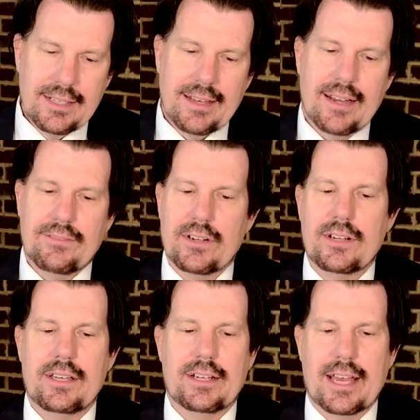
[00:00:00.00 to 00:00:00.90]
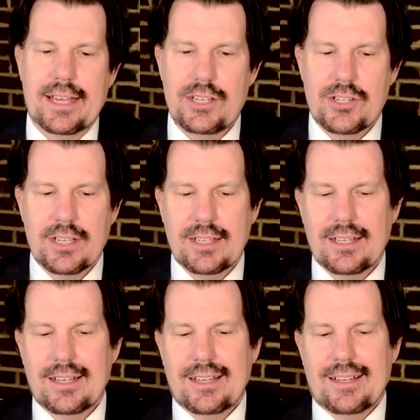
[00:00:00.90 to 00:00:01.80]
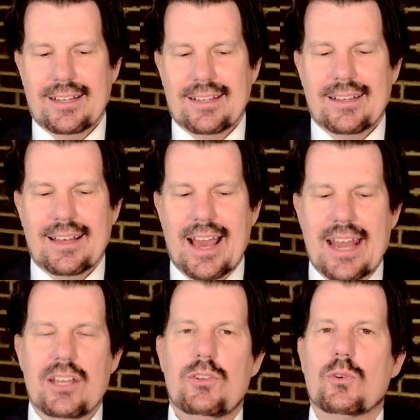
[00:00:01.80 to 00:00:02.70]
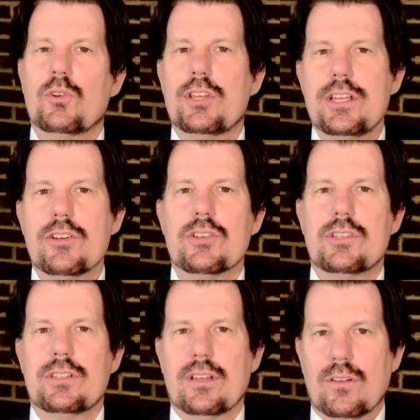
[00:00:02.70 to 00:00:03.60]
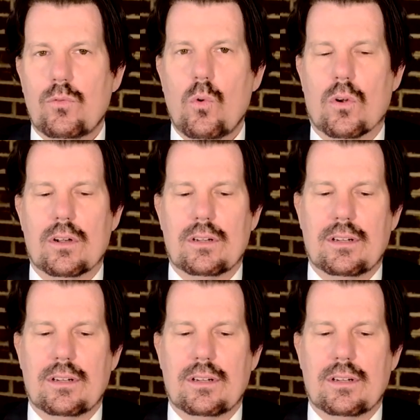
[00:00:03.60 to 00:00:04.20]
at a very young age and endure years of war.